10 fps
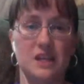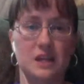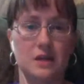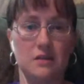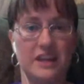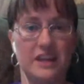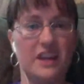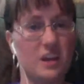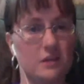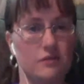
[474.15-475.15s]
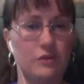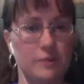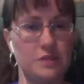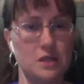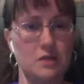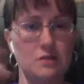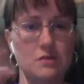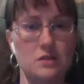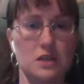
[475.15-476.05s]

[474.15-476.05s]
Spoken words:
in like a handful of Epsom salts